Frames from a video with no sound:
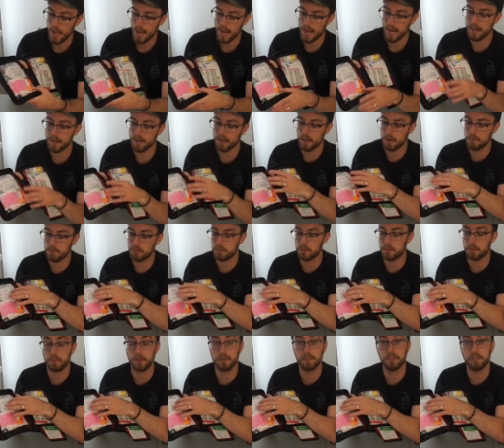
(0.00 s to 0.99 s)
And it comes with
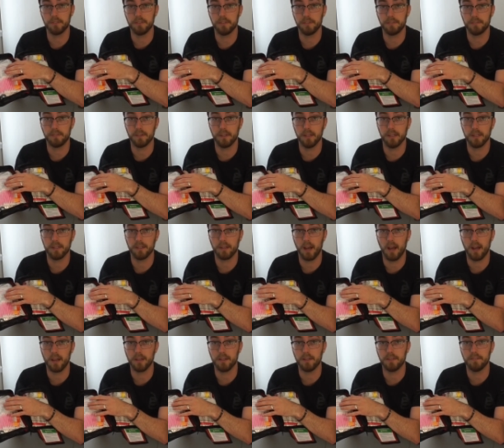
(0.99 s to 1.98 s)
a bunch of different
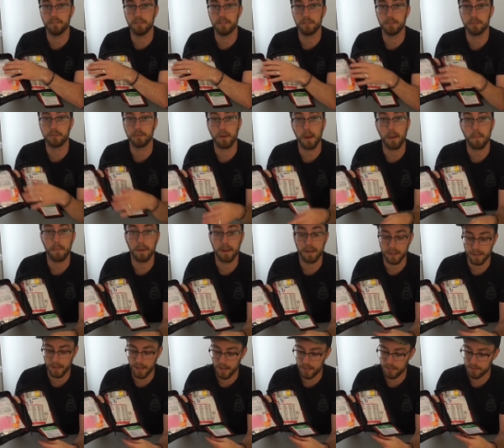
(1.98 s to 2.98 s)
individually wrapped
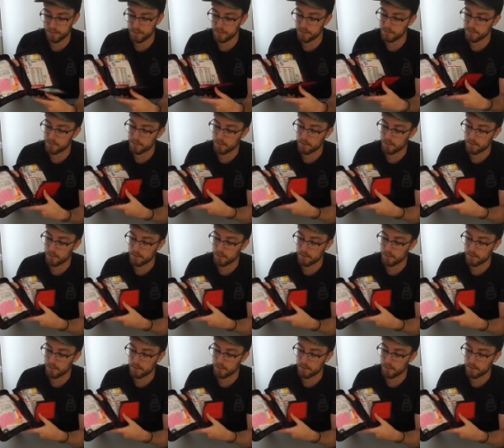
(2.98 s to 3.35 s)
medications.